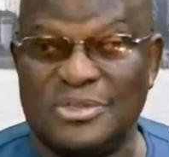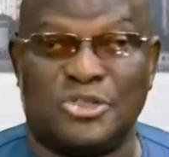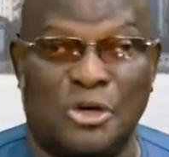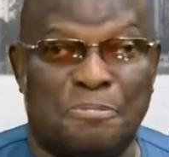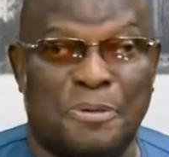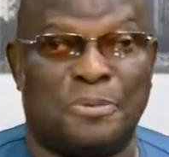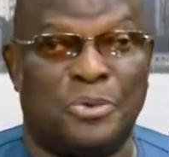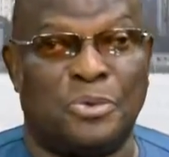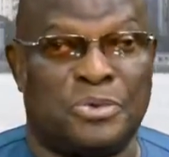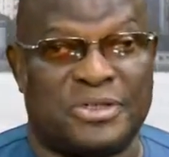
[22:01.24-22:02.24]
some
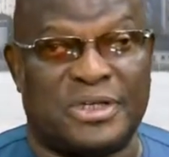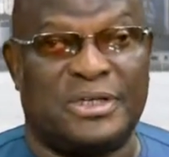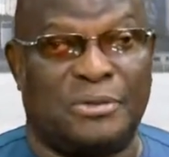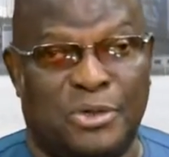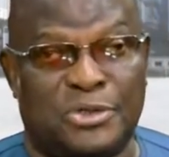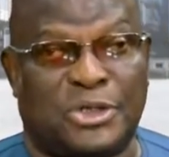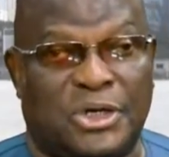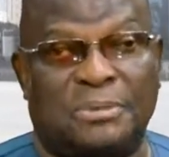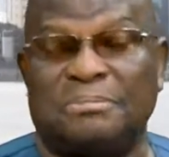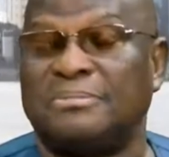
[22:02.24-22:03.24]
people will say they want to
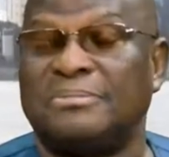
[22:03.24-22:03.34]
come.